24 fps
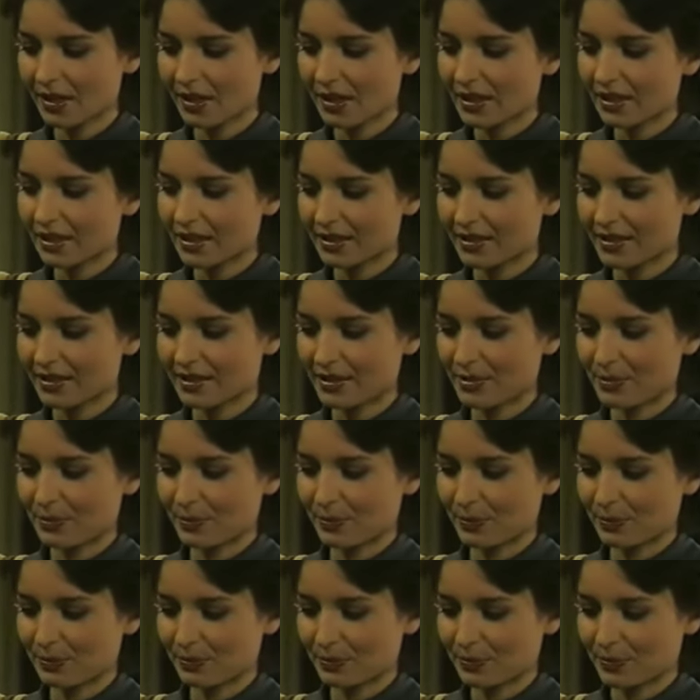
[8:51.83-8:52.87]
let these
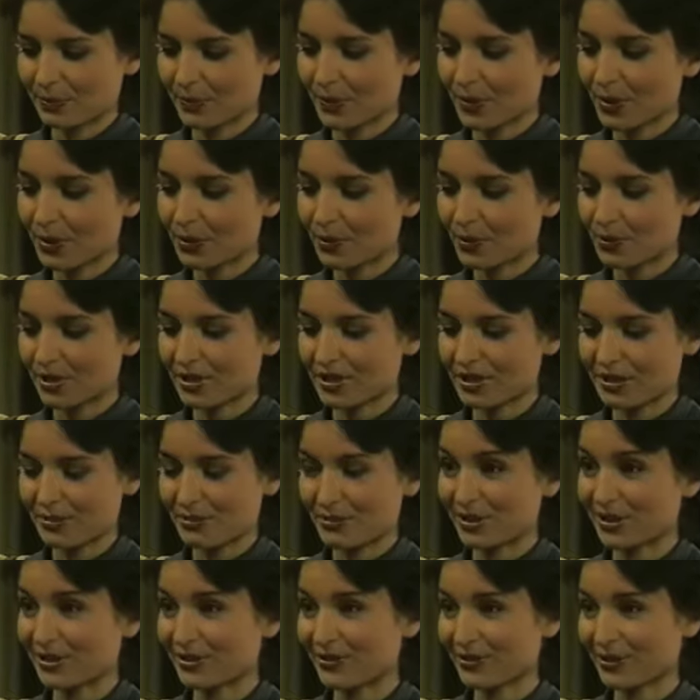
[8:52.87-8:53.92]
rings
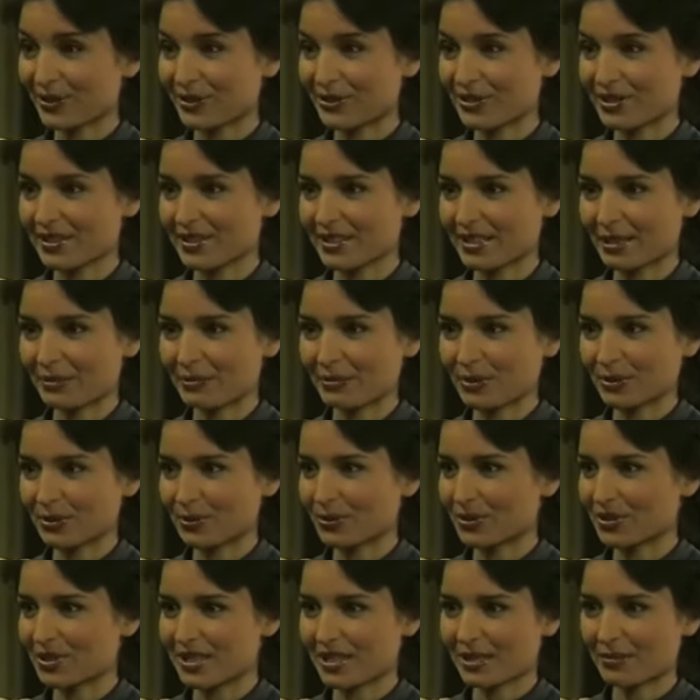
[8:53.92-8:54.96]
be the first step
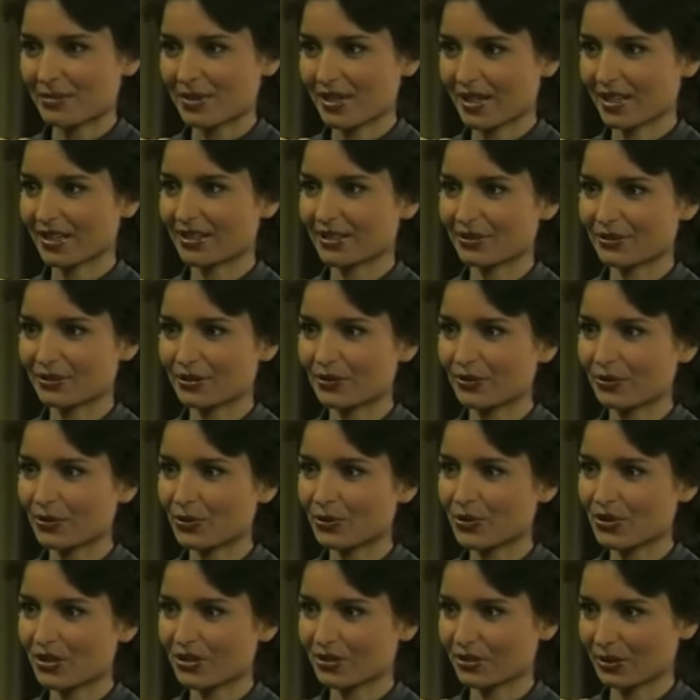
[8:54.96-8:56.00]
towards some kind of a
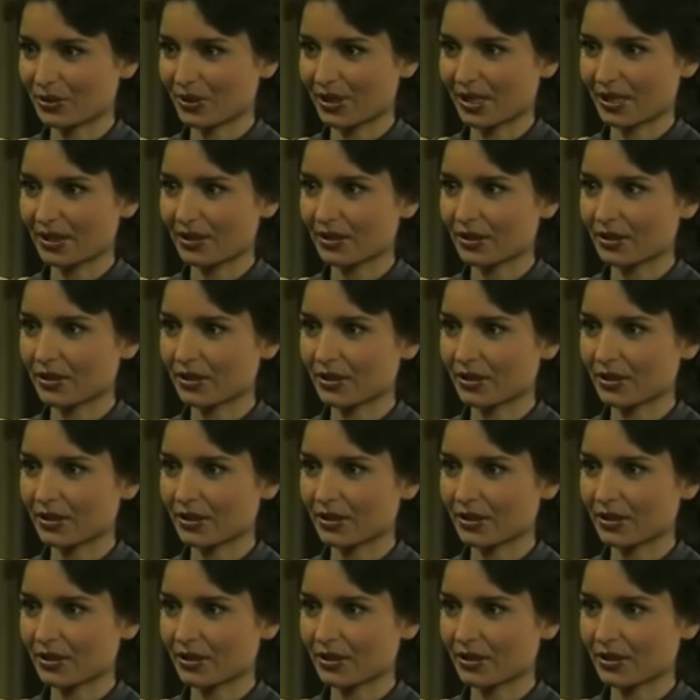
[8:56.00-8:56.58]
future together.